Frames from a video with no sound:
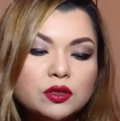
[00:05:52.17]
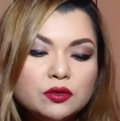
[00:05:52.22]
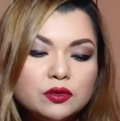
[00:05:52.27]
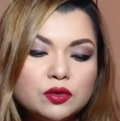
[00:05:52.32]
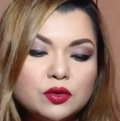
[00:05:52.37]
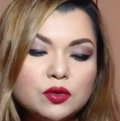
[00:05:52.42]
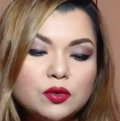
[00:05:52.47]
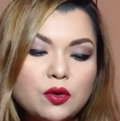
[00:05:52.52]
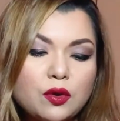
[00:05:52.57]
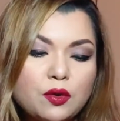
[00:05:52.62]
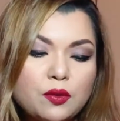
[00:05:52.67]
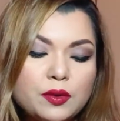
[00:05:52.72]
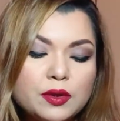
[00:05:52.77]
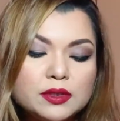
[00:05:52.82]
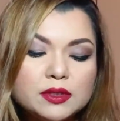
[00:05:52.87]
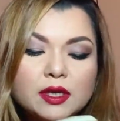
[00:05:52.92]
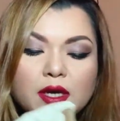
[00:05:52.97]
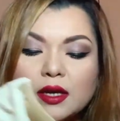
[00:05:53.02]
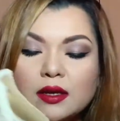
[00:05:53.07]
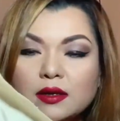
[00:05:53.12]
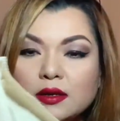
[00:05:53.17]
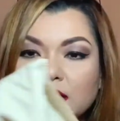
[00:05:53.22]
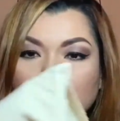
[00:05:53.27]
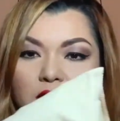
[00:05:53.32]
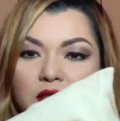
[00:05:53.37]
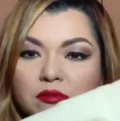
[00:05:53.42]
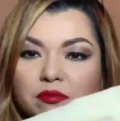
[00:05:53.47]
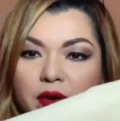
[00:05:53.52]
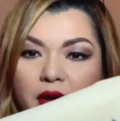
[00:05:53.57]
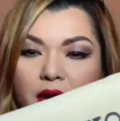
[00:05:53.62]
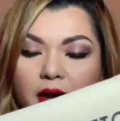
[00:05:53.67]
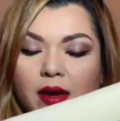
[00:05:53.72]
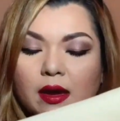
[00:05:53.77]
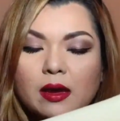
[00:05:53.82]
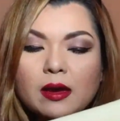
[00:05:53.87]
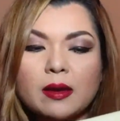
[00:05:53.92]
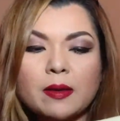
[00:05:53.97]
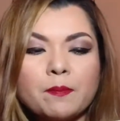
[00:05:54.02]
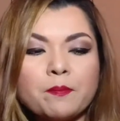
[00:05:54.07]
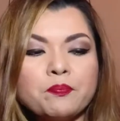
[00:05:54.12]
You always get a dust bag
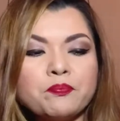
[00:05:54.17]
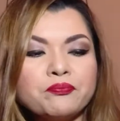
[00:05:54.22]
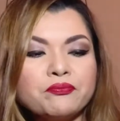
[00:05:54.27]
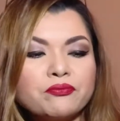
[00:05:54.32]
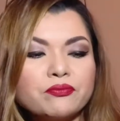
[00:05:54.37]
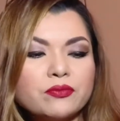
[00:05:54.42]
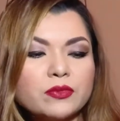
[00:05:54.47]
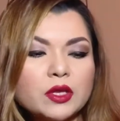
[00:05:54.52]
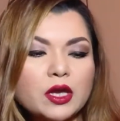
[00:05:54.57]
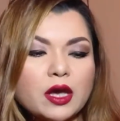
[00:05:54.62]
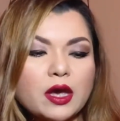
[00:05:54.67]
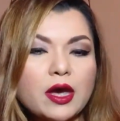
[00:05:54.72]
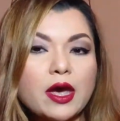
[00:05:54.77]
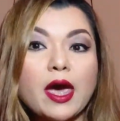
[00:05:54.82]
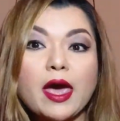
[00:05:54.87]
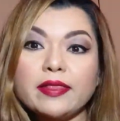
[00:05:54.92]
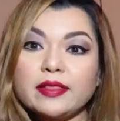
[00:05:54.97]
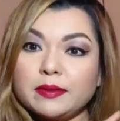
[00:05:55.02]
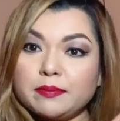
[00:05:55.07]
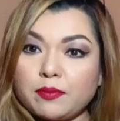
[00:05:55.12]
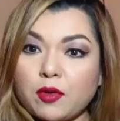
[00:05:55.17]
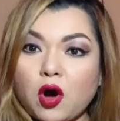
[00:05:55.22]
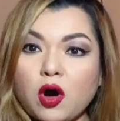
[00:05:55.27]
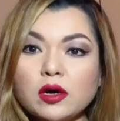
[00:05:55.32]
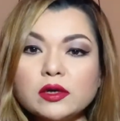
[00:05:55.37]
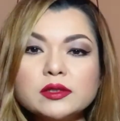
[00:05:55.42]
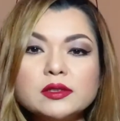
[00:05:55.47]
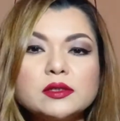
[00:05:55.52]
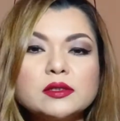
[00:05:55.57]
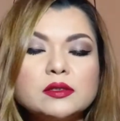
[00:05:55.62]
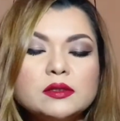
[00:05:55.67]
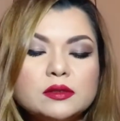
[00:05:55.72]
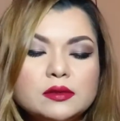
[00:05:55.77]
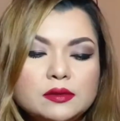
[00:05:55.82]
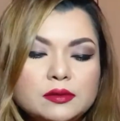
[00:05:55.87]
and the box.